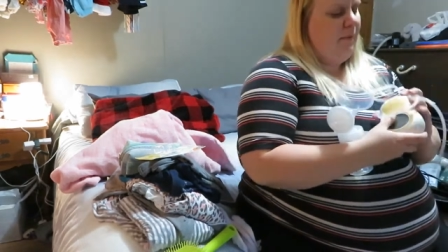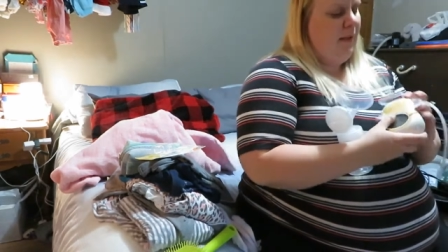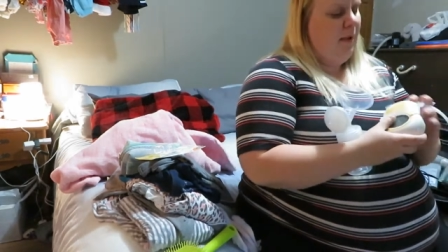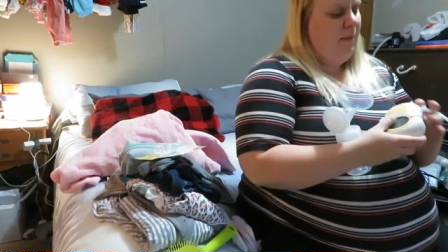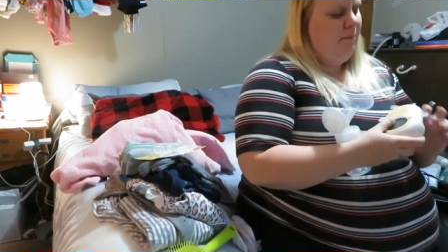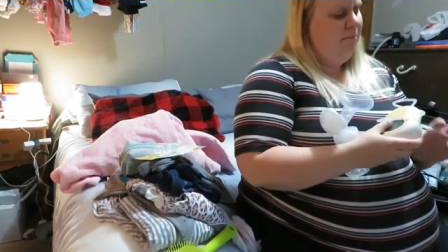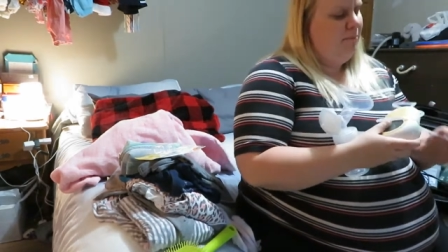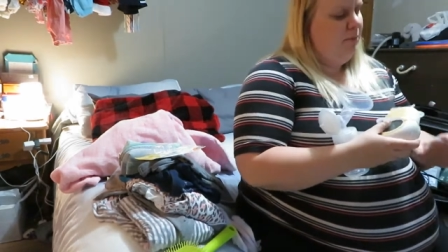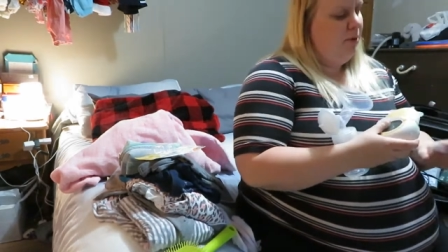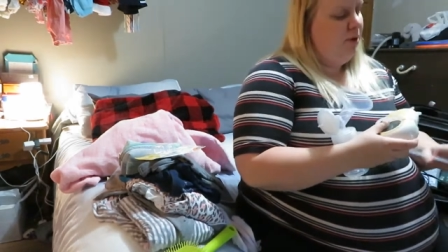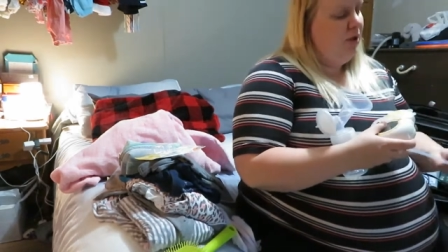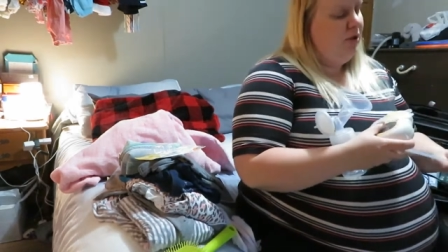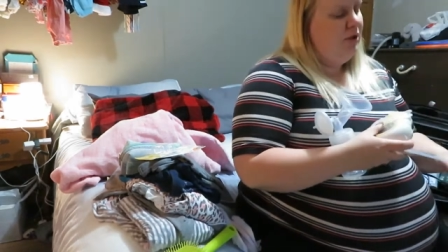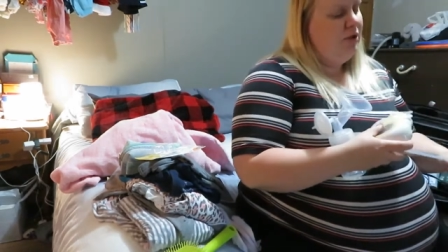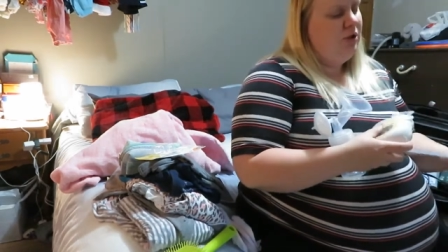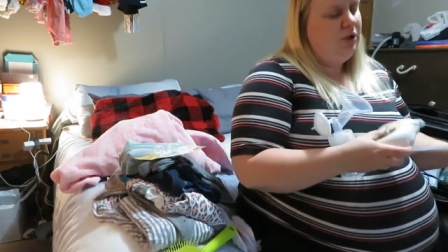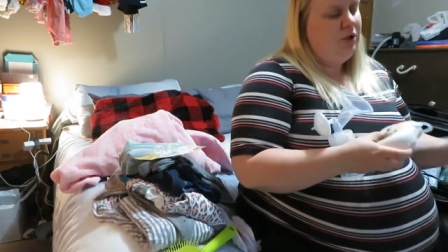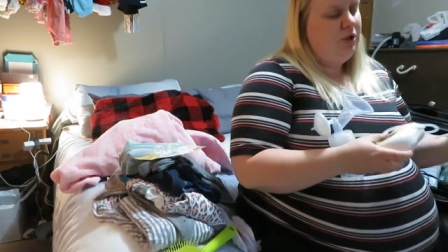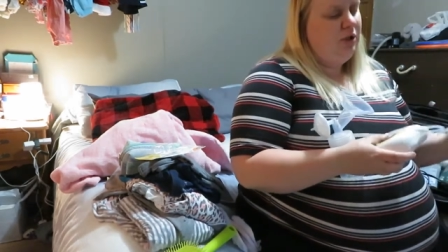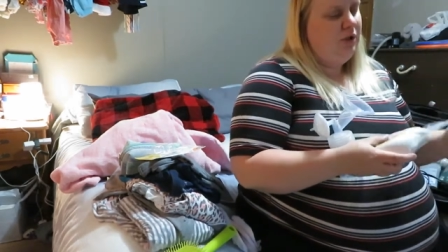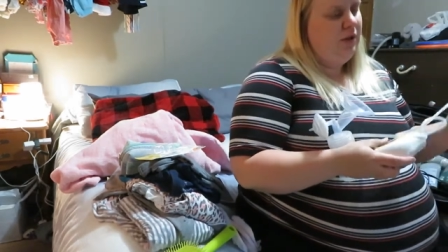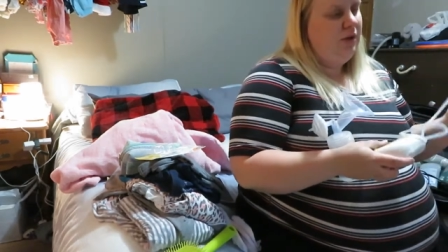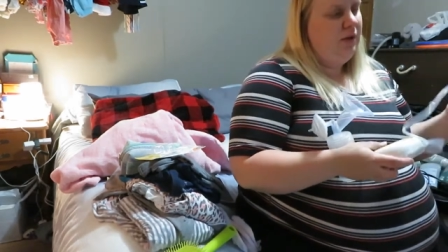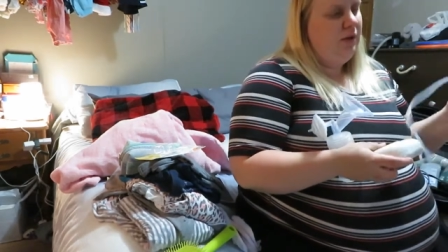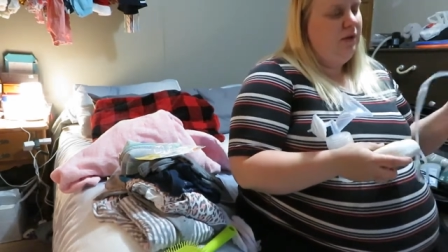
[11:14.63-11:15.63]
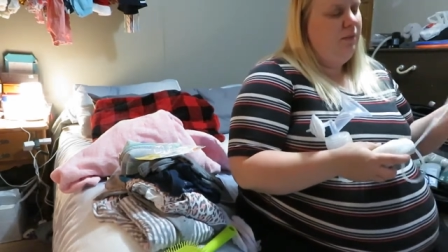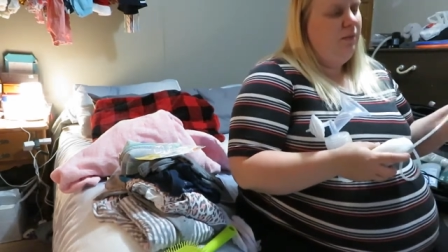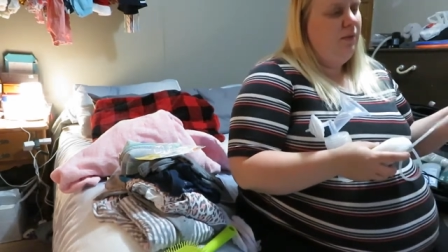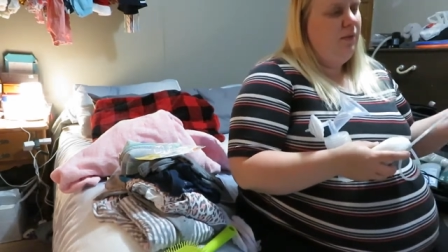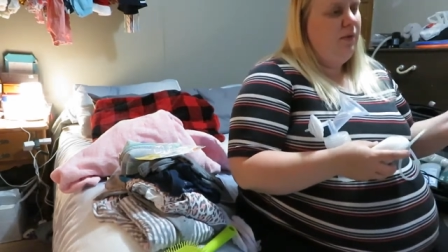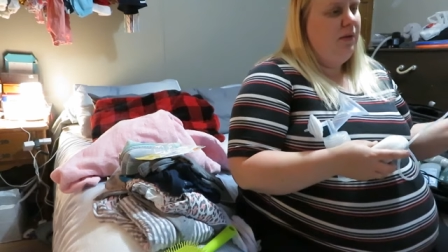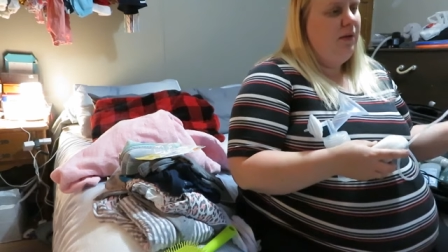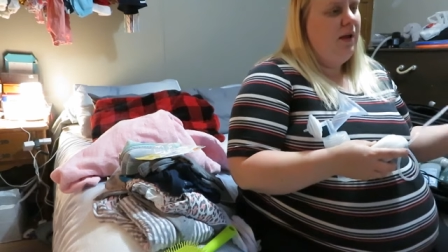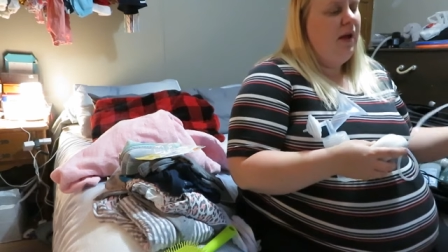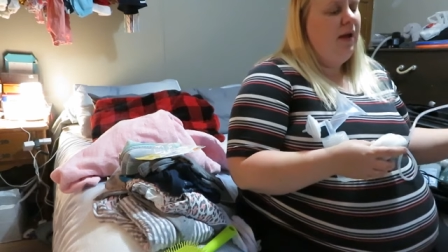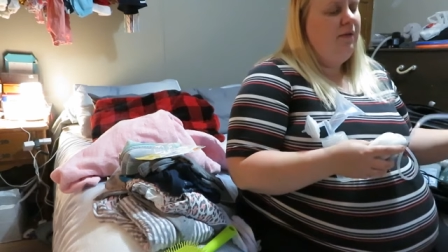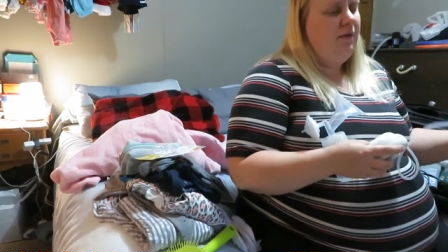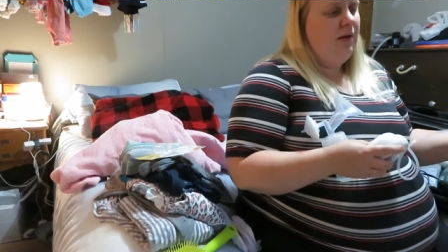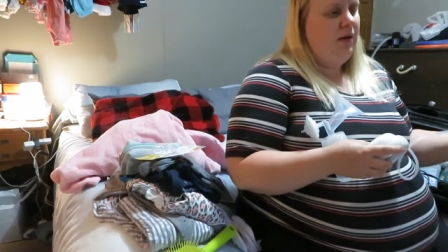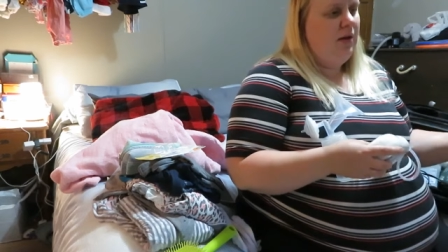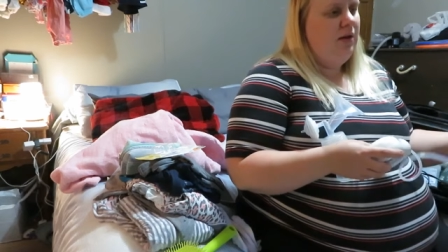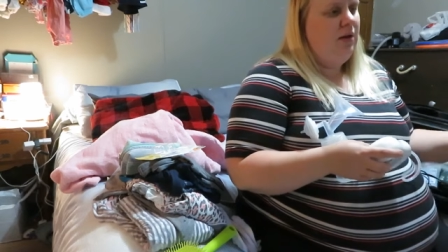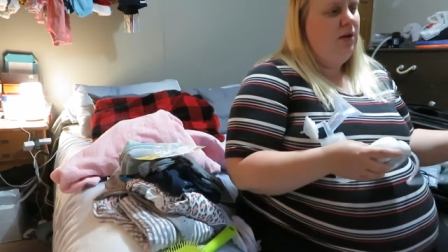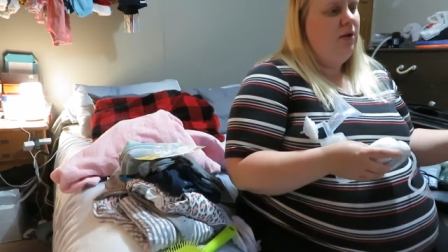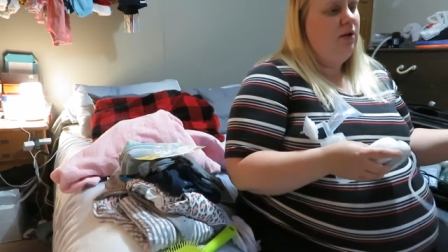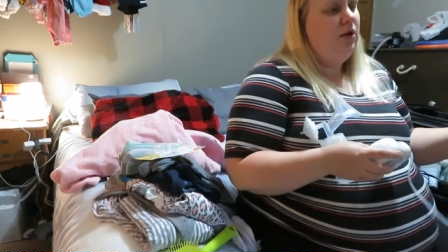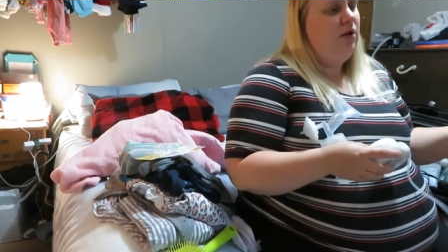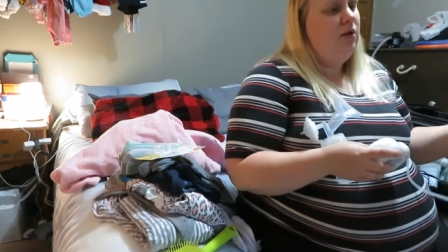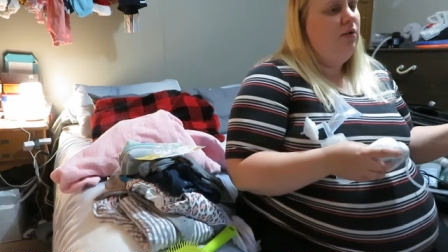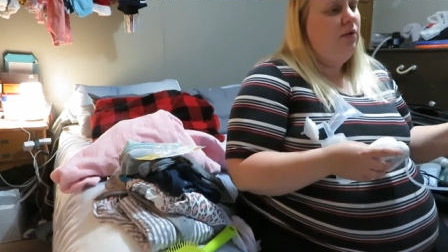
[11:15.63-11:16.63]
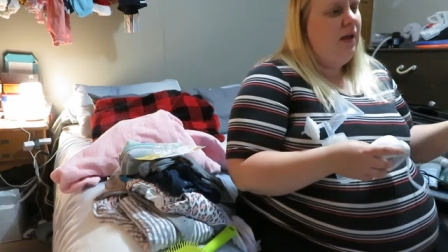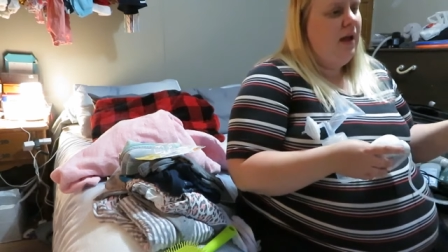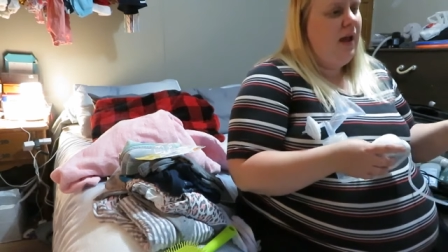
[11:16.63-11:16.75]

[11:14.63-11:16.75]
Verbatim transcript: I'm pretty sure with having a NICU,